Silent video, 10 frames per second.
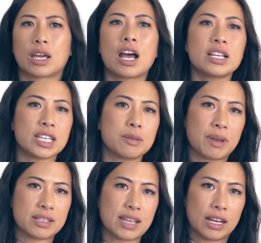Content
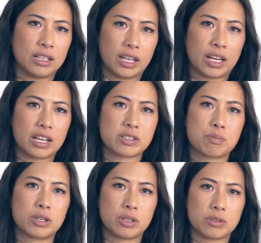based analytics
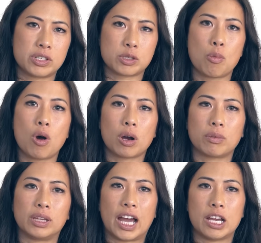produces more
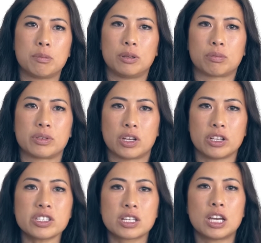reliable
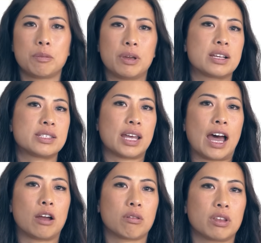results because the
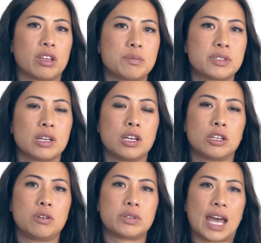algorithms
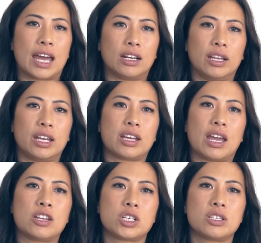use analytic
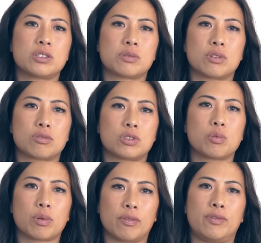engines to
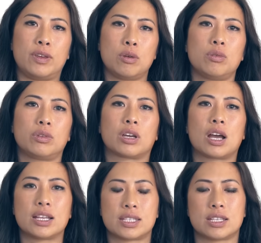review the
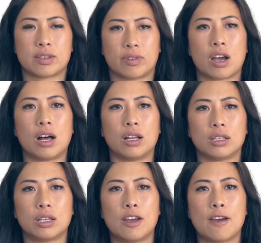contents of the call.